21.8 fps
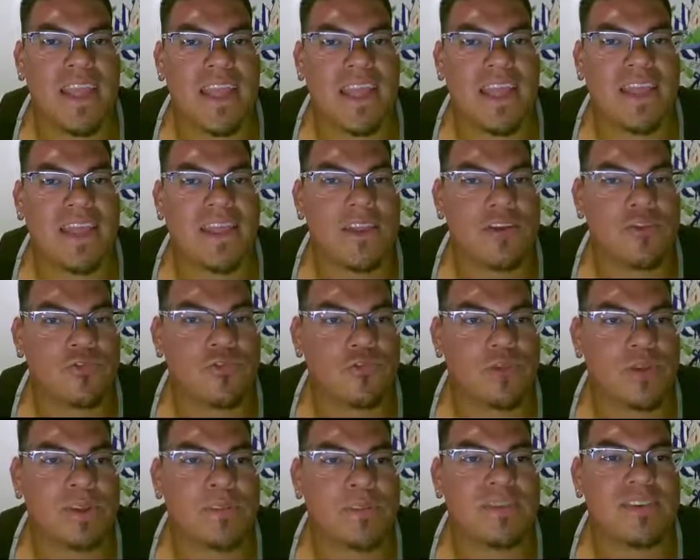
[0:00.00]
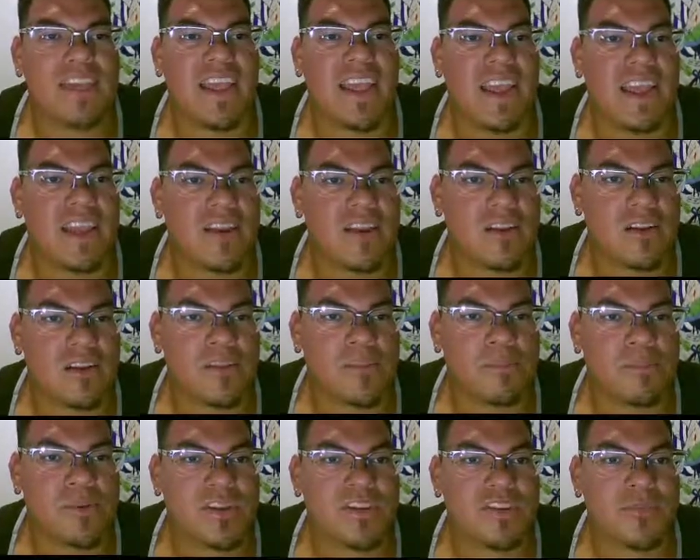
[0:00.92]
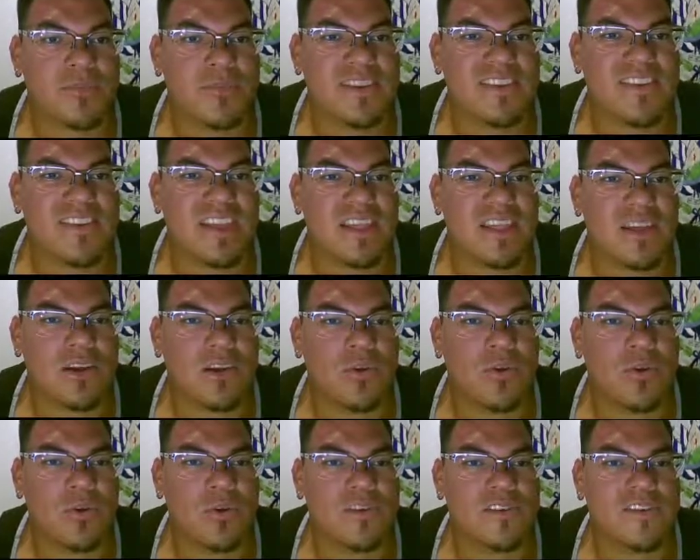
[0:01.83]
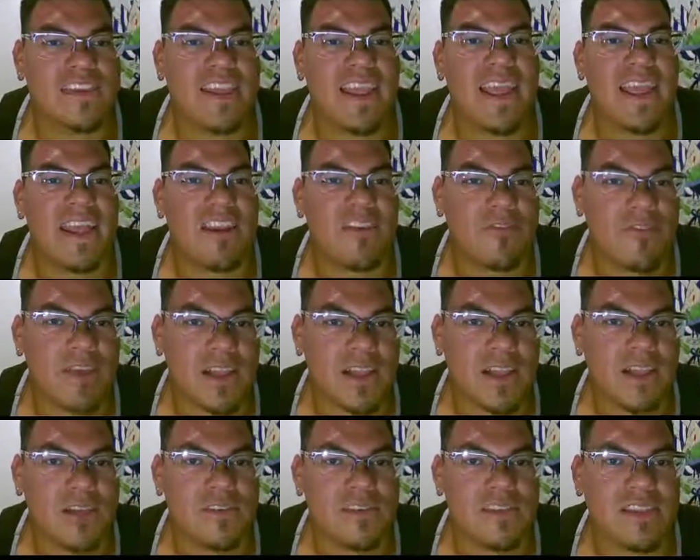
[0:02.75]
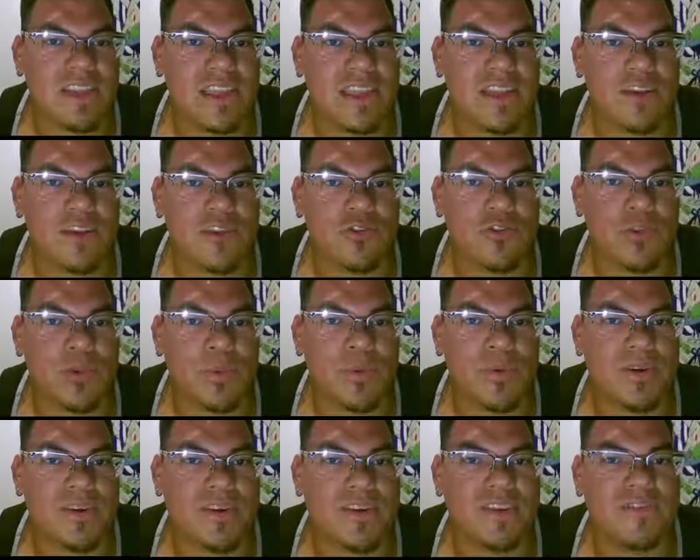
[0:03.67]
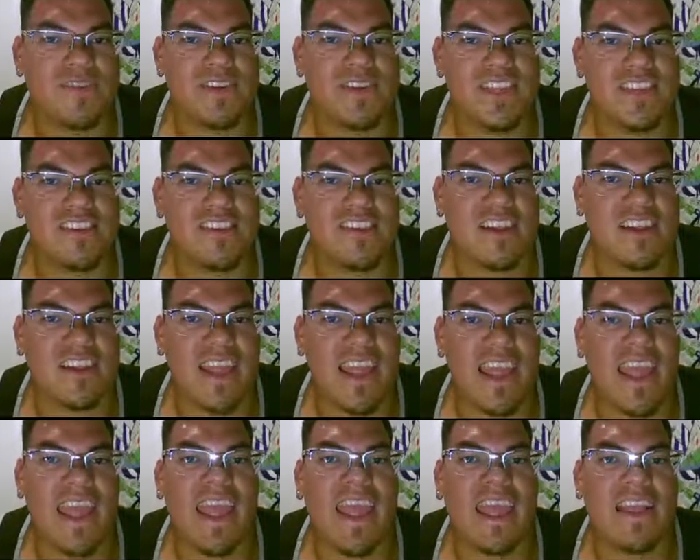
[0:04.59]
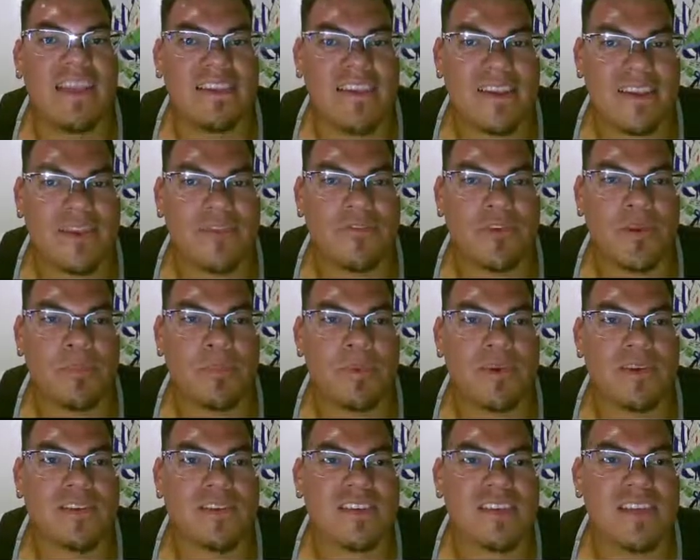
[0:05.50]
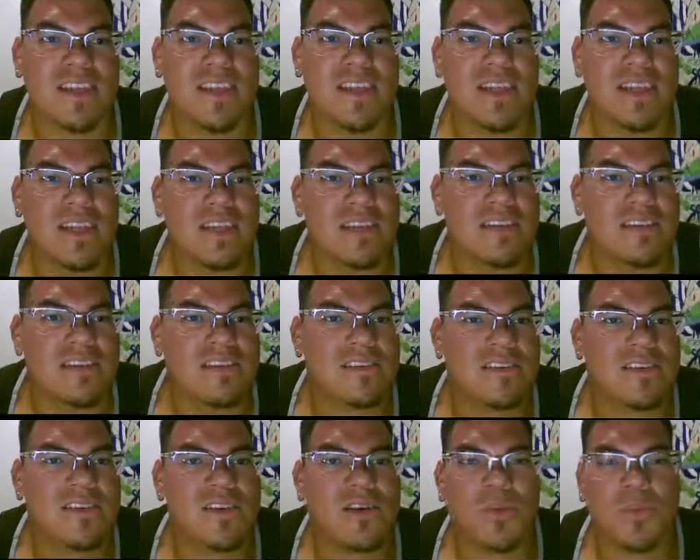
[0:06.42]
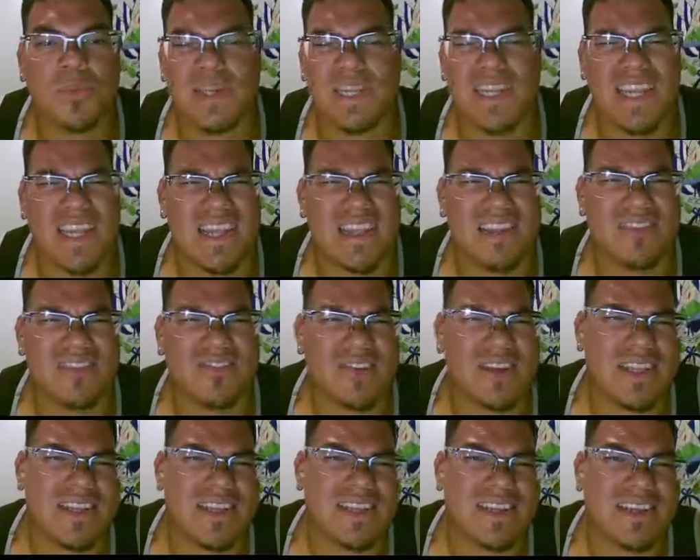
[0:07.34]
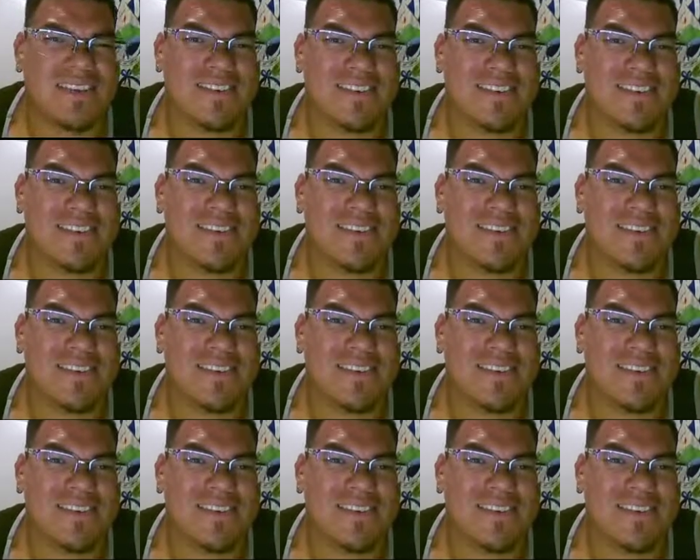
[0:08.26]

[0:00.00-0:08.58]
and their dreams and accomplishments at the cores and values that contribute of each and every person. So many ands right there.